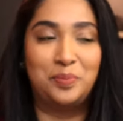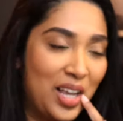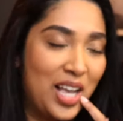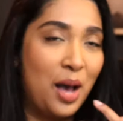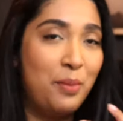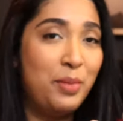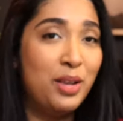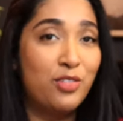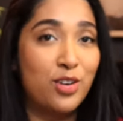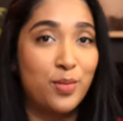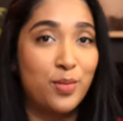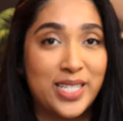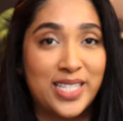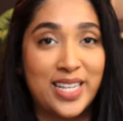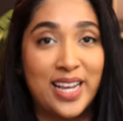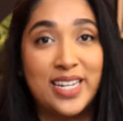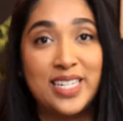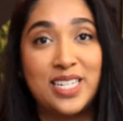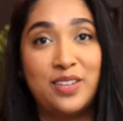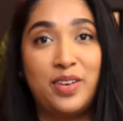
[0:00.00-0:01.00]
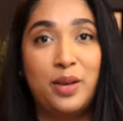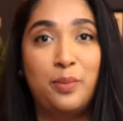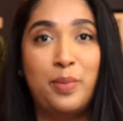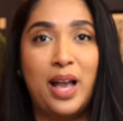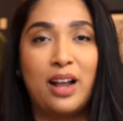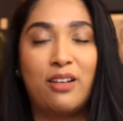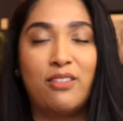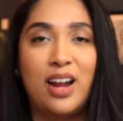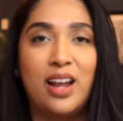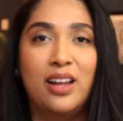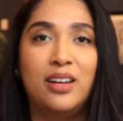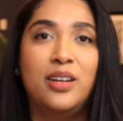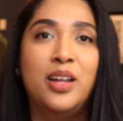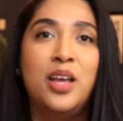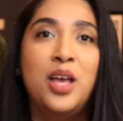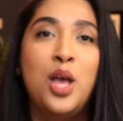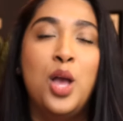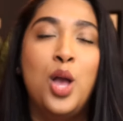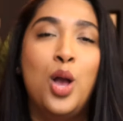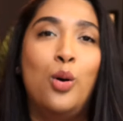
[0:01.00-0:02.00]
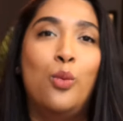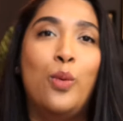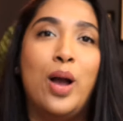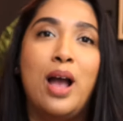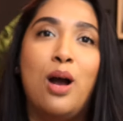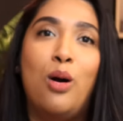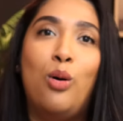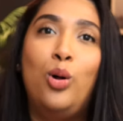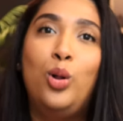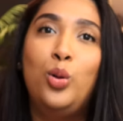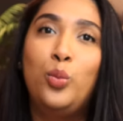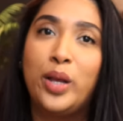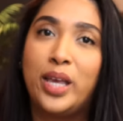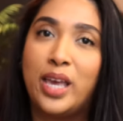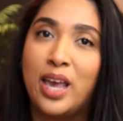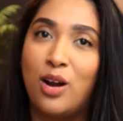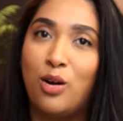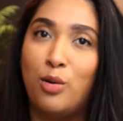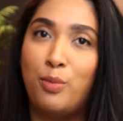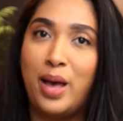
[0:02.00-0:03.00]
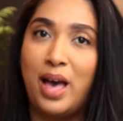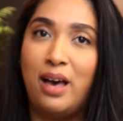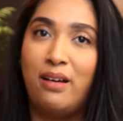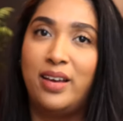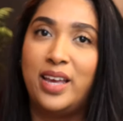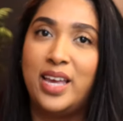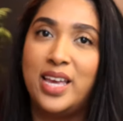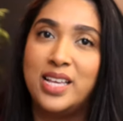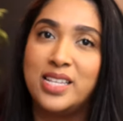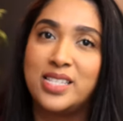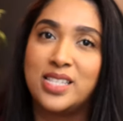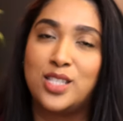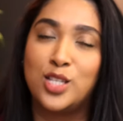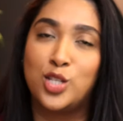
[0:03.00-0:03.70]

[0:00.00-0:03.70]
Coming scientific background, where all we care about is